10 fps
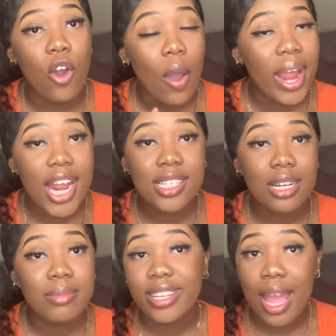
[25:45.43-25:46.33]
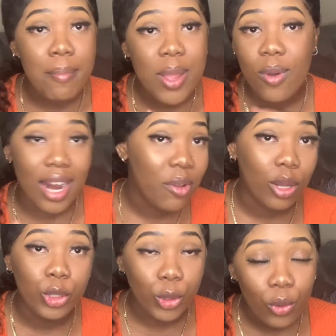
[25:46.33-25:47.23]
I'll answer them. D M me, whatever you
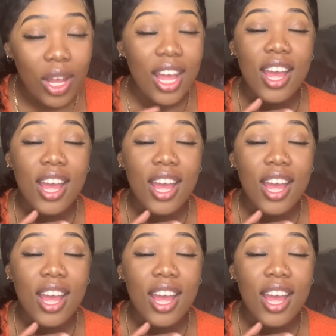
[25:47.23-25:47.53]
want to do.